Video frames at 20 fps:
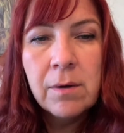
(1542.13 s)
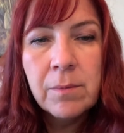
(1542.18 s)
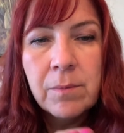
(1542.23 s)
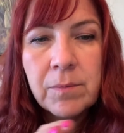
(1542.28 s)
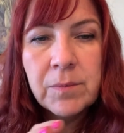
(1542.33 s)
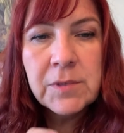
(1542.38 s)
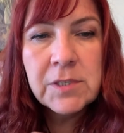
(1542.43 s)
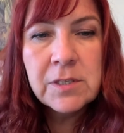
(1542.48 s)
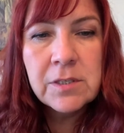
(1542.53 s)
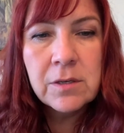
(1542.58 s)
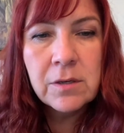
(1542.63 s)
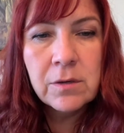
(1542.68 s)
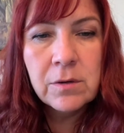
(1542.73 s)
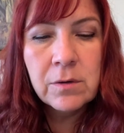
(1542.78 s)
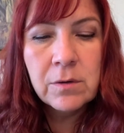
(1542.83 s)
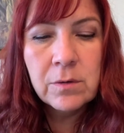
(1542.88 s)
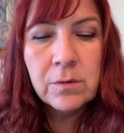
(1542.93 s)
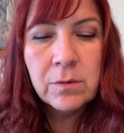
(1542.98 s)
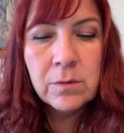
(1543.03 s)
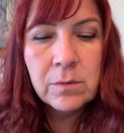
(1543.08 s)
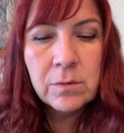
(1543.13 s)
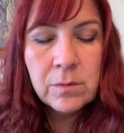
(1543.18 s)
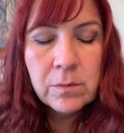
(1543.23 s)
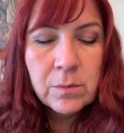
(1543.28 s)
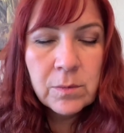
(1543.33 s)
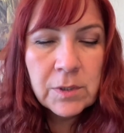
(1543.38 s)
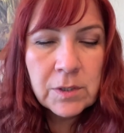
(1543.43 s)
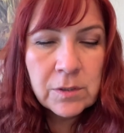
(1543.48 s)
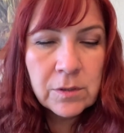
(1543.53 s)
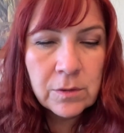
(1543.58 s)
So
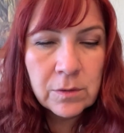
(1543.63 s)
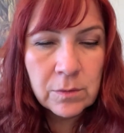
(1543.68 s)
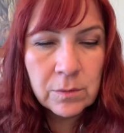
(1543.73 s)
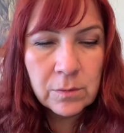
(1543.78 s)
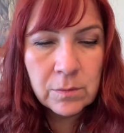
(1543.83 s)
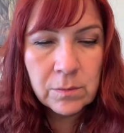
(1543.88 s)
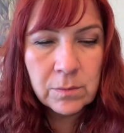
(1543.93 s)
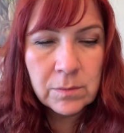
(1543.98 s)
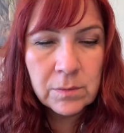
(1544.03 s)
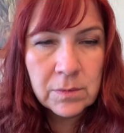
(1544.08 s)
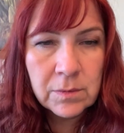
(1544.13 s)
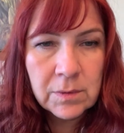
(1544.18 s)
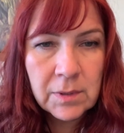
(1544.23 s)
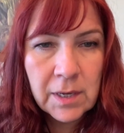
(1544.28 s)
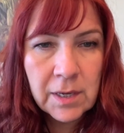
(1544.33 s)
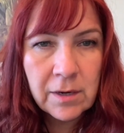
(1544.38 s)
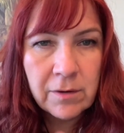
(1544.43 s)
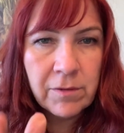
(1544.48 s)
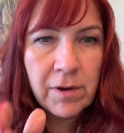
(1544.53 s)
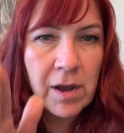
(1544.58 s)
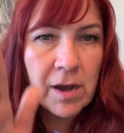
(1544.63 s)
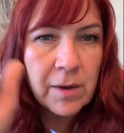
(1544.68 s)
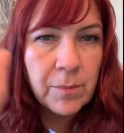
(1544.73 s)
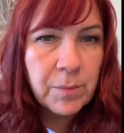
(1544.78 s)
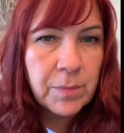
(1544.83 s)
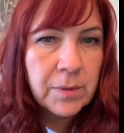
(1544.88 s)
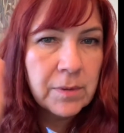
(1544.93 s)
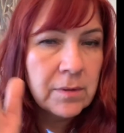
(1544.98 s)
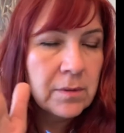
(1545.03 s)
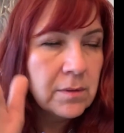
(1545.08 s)
we do kind of
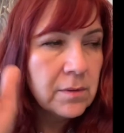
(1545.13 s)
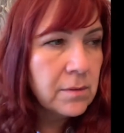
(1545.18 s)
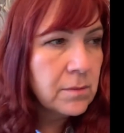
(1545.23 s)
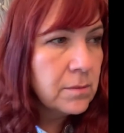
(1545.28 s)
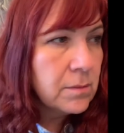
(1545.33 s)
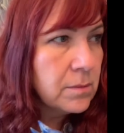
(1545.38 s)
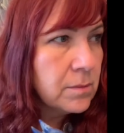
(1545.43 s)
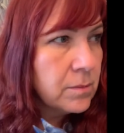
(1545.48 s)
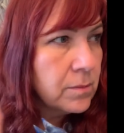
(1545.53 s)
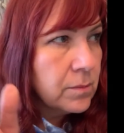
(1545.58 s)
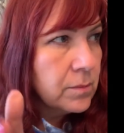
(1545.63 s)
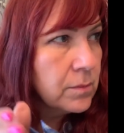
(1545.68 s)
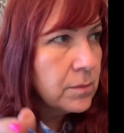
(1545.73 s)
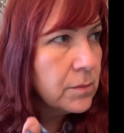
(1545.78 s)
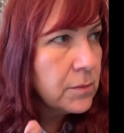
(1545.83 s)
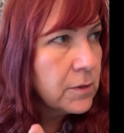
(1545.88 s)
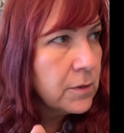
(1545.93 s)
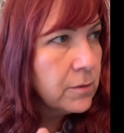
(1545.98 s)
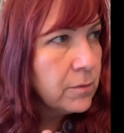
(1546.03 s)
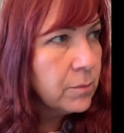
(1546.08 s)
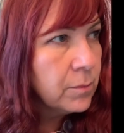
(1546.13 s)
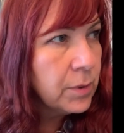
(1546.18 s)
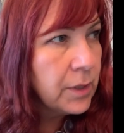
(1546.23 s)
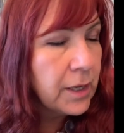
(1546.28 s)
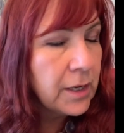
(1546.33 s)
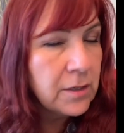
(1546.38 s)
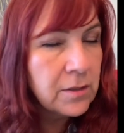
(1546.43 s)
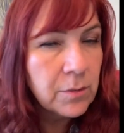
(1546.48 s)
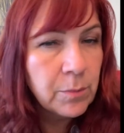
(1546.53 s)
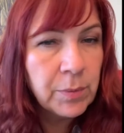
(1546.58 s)
hop
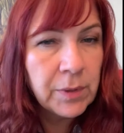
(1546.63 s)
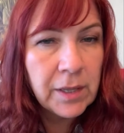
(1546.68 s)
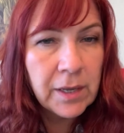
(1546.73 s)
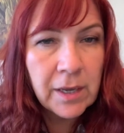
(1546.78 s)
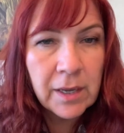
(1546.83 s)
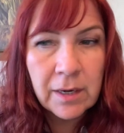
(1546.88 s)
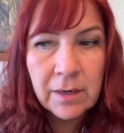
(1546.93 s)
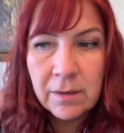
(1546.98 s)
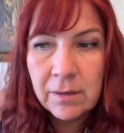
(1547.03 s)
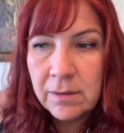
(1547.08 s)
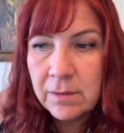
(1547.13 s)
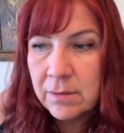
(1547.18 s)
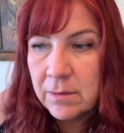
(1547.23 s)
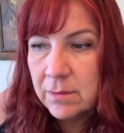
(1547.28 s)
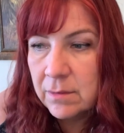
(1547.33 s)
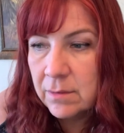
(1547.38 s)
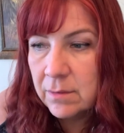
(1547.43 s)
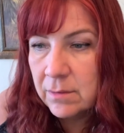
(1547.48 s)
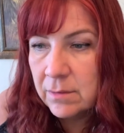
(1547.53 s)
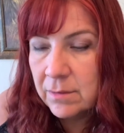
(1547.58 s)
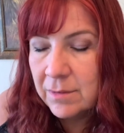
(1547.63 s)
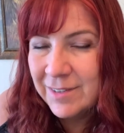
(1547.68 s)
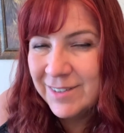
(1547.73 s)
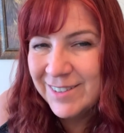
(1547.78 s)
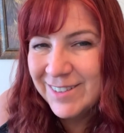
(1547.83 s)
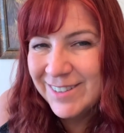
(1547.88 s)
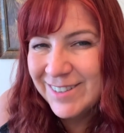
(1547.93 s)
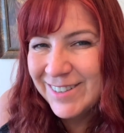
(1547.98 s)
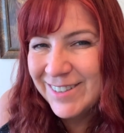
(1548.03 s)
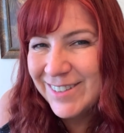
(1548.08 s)
plane to plane,
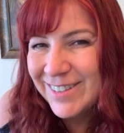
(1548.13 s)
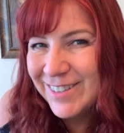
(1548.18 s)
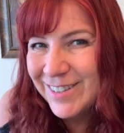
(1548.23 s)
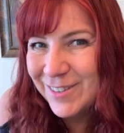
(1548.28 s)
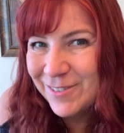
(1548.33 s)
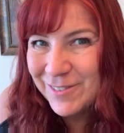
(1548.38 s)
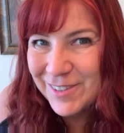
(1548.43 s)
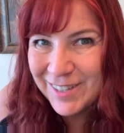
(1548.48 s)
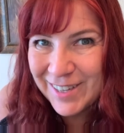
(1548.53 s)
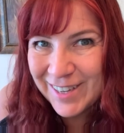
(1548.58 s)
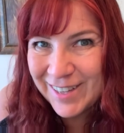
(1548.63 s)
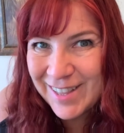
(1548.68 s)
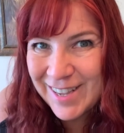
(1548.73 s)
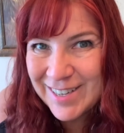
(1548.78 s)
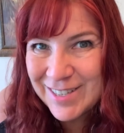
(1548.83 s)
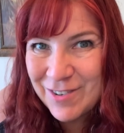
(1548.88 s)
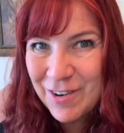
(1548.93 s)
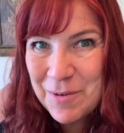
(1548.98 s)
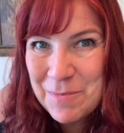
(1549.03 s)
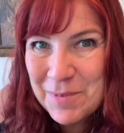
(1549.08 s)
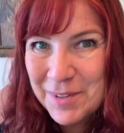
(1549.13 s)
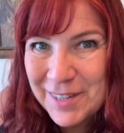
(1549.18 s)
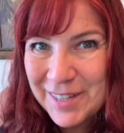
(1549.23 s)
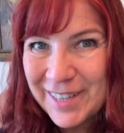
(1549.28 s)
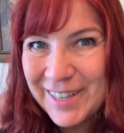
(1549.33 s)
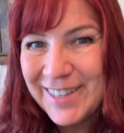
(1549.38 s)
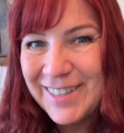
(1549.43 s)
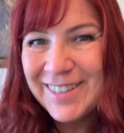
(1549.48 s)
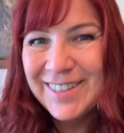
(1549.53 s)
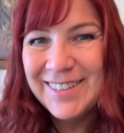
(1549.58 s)
a little bit like that trampoline.